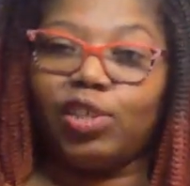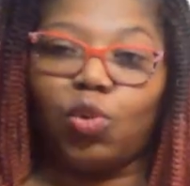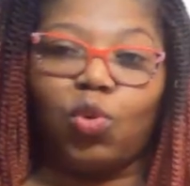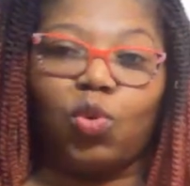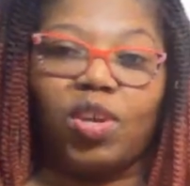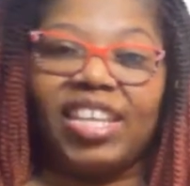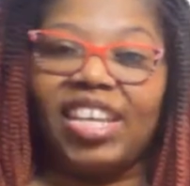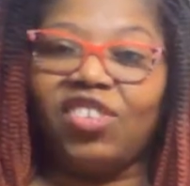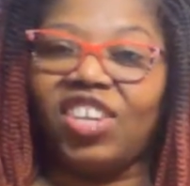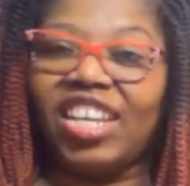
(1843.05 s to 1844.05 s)
Don't go on the
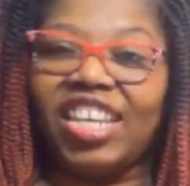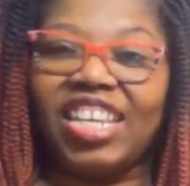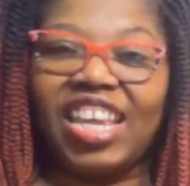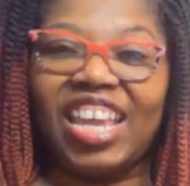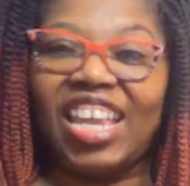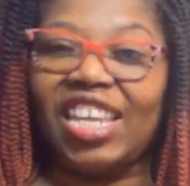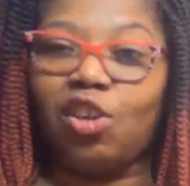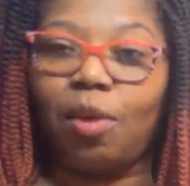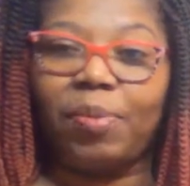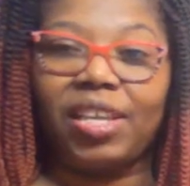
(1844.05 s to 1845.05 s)
internet and take any
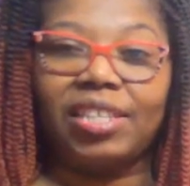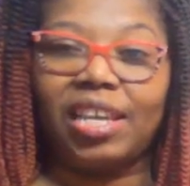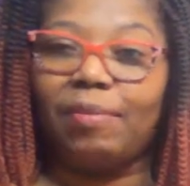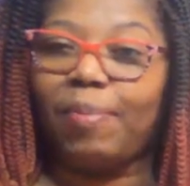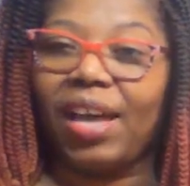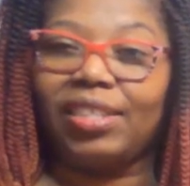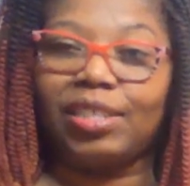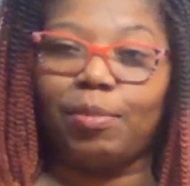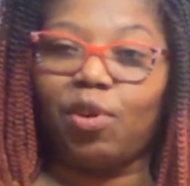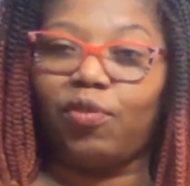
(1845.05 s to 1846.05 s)
topics and pass
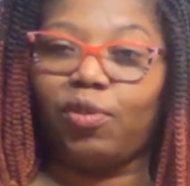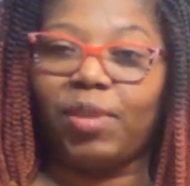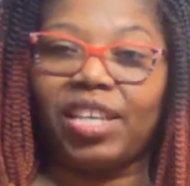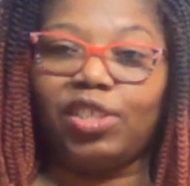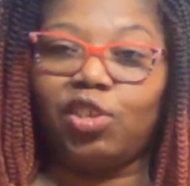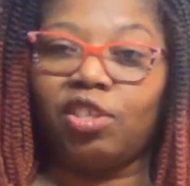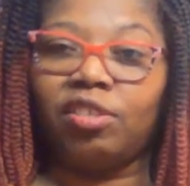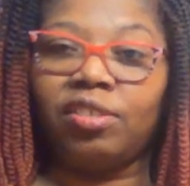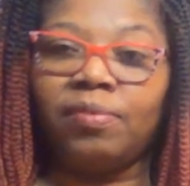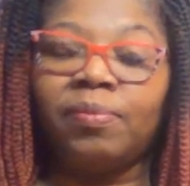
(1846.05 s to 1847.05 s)
them off to me as
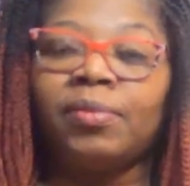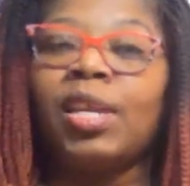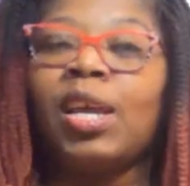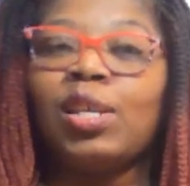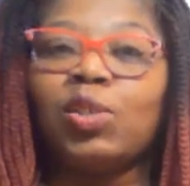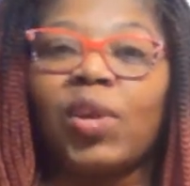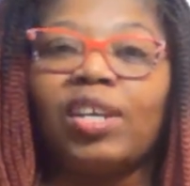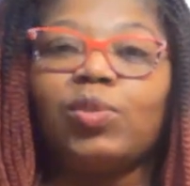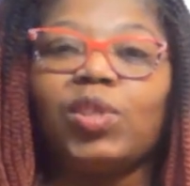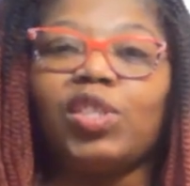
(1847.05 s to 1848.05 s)
yours. So
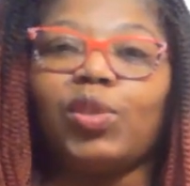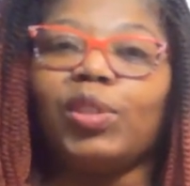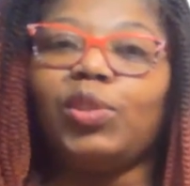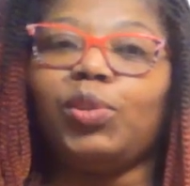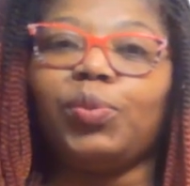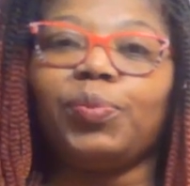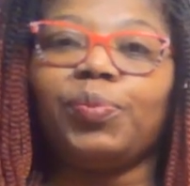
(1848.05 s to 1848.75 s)
here's what you're going to do.